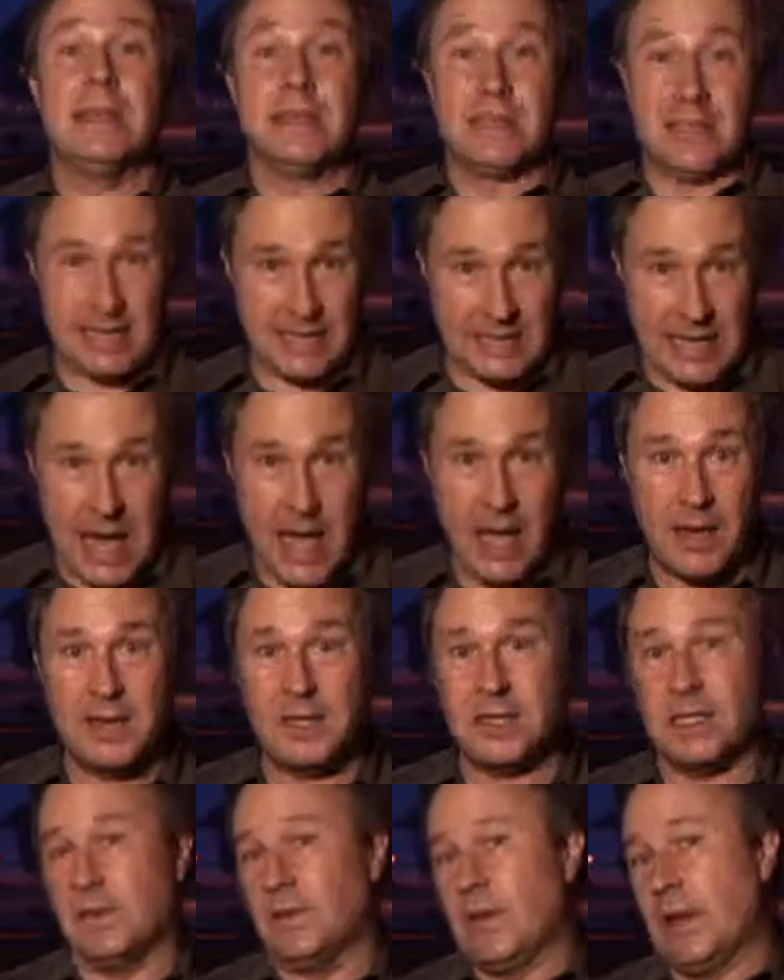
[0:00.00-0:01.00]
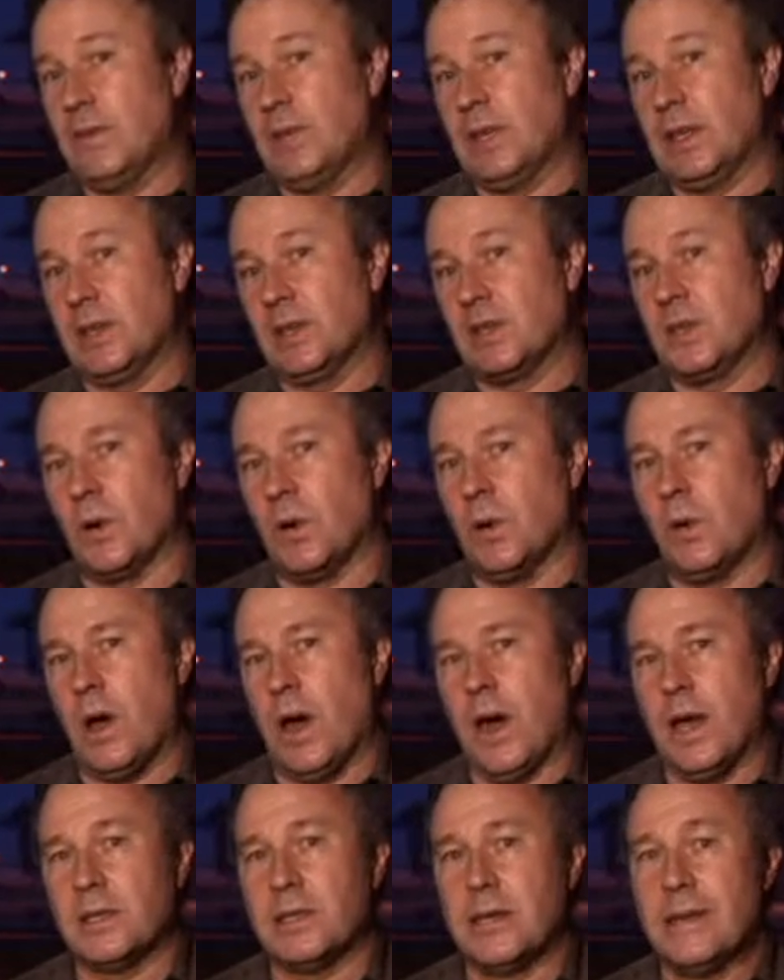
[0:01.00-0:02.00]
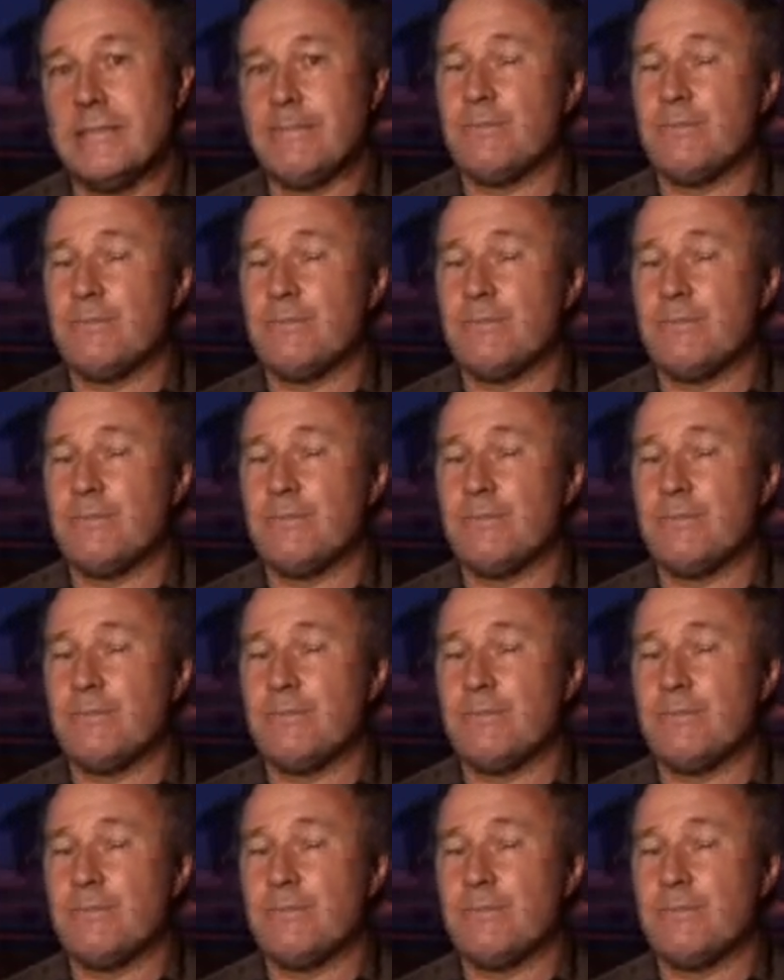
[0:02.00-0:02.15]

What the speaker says: to sound as if everything's all right.